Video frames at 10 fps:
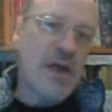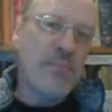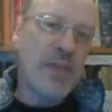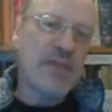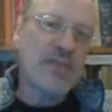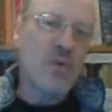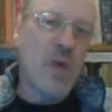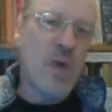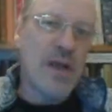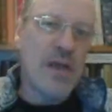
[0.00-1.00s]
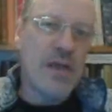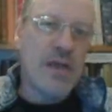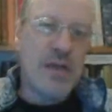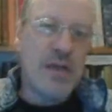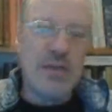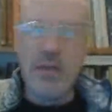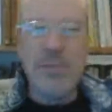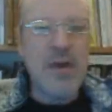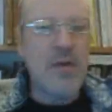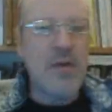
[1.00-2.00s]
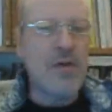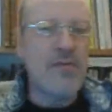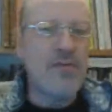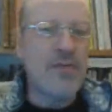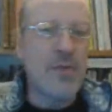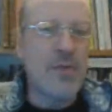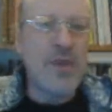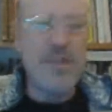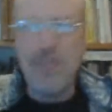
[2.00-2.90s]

plus 1 to the power of 3.